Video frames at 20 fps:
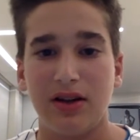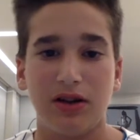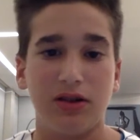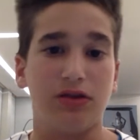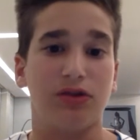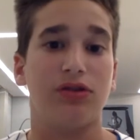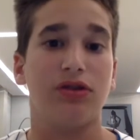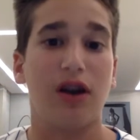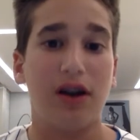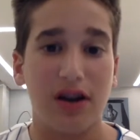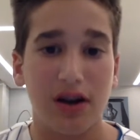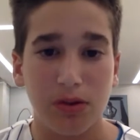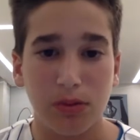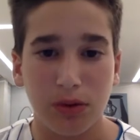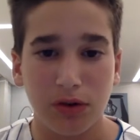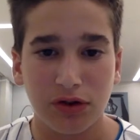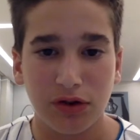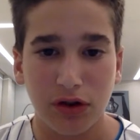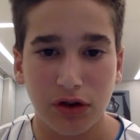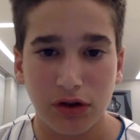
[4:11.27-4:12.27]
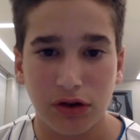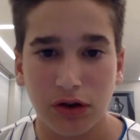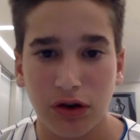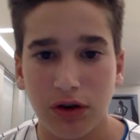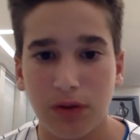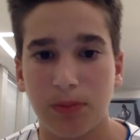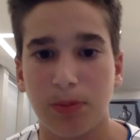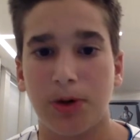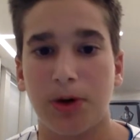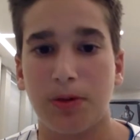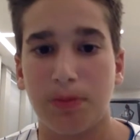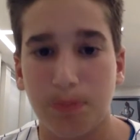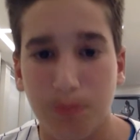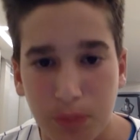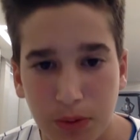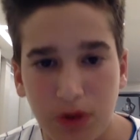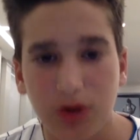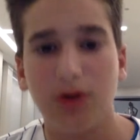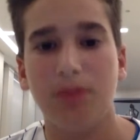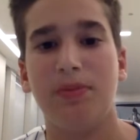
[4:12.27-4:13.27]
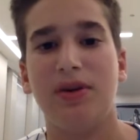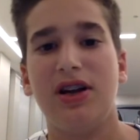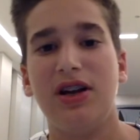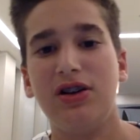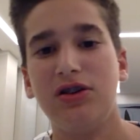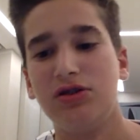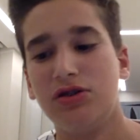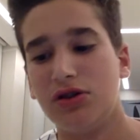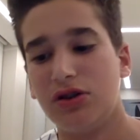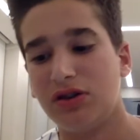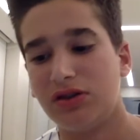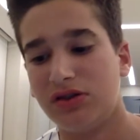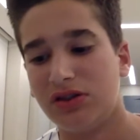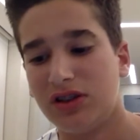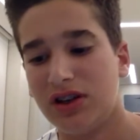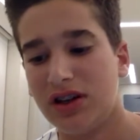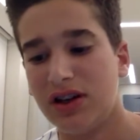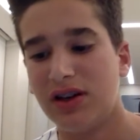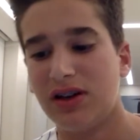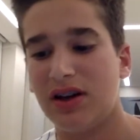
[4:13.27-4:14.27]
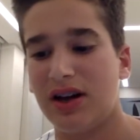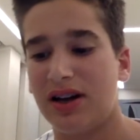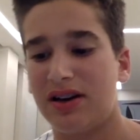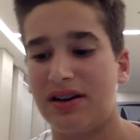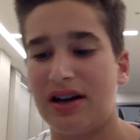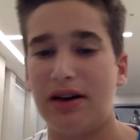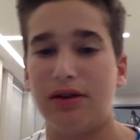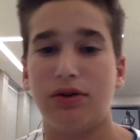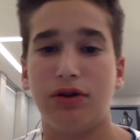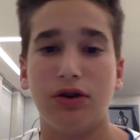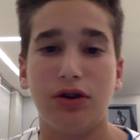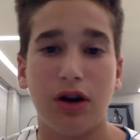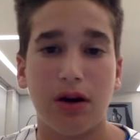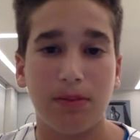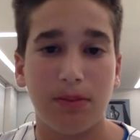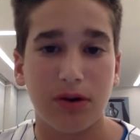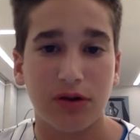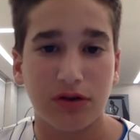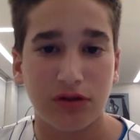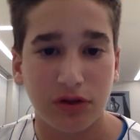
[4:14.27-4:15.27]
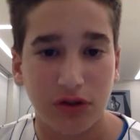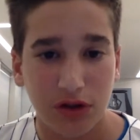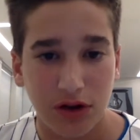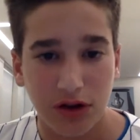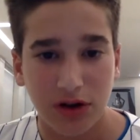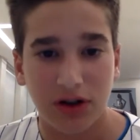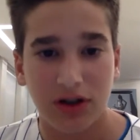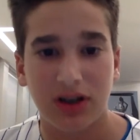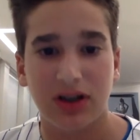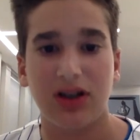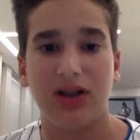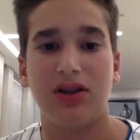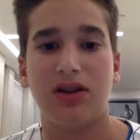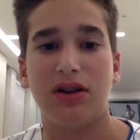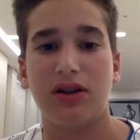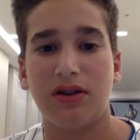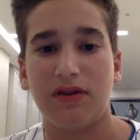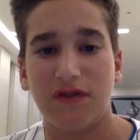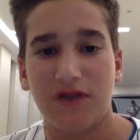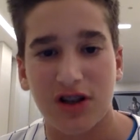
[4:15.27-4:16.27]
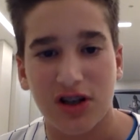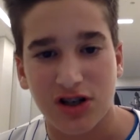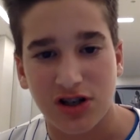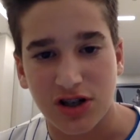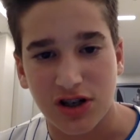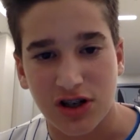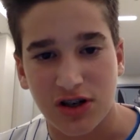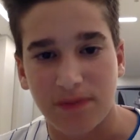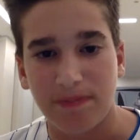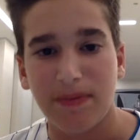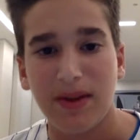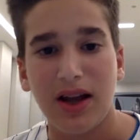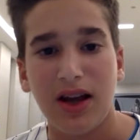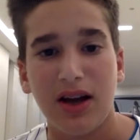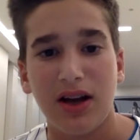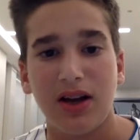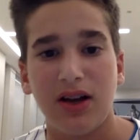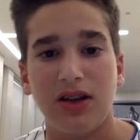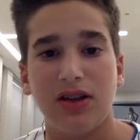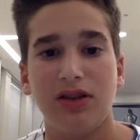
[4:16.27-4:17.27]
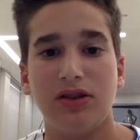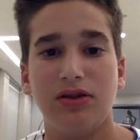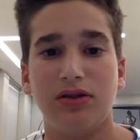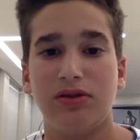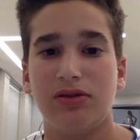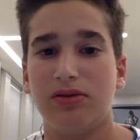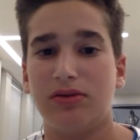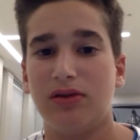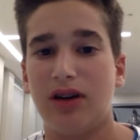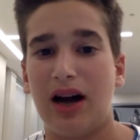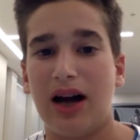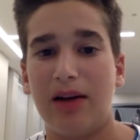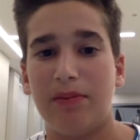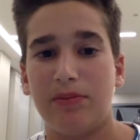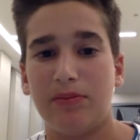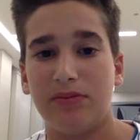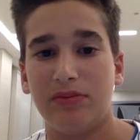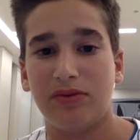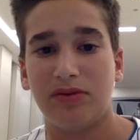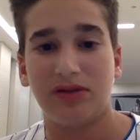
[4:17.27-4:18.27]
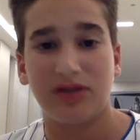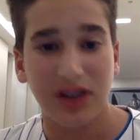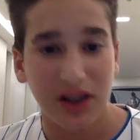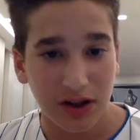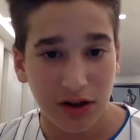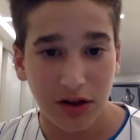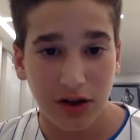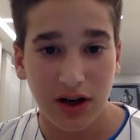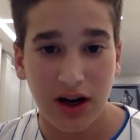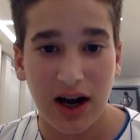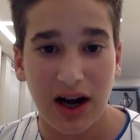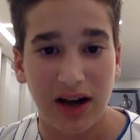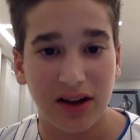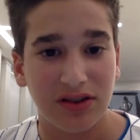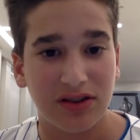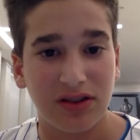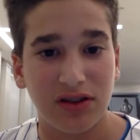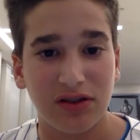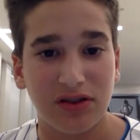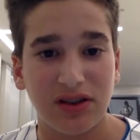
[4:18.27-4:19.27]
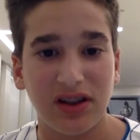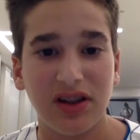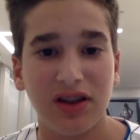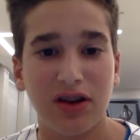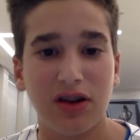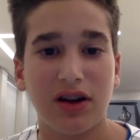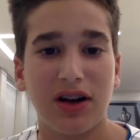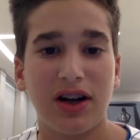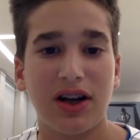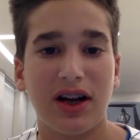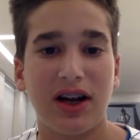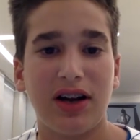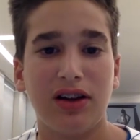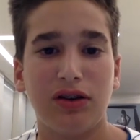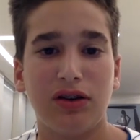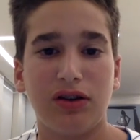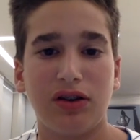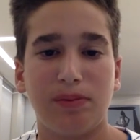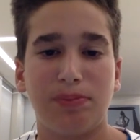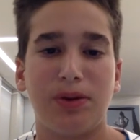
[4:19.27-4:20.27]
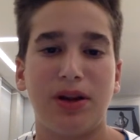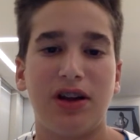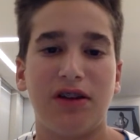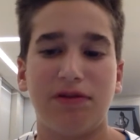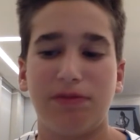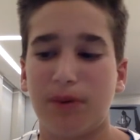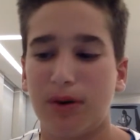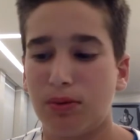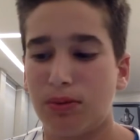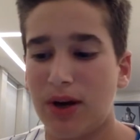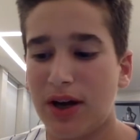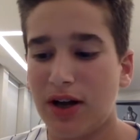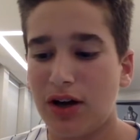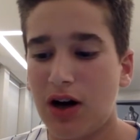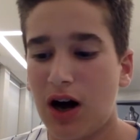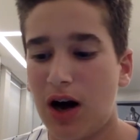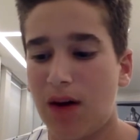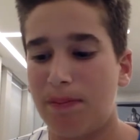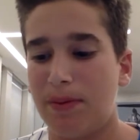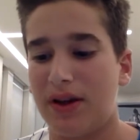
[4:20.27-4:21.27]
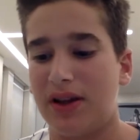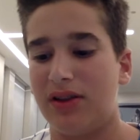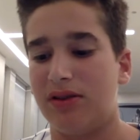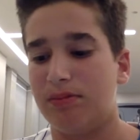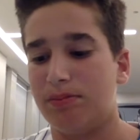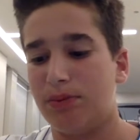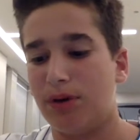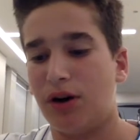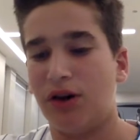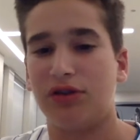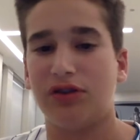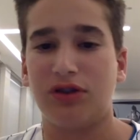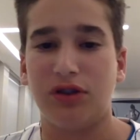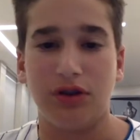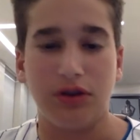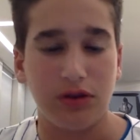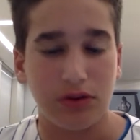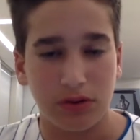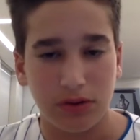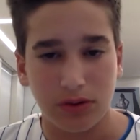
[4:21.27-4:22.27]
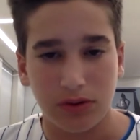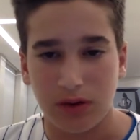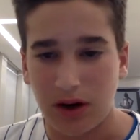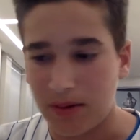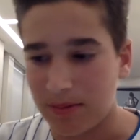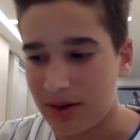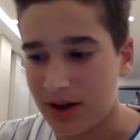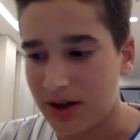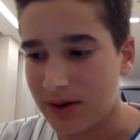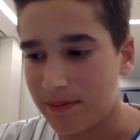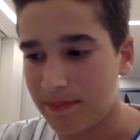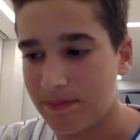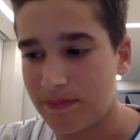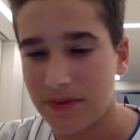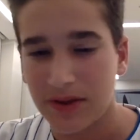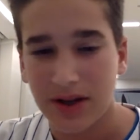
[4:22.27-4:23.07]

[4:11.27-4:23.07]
You thought it was your turn, but boom, injuries hit, and now you're number 3rd in the division. I still think you're going to get into the playoff, but wake up, and Boston, you too, I mean.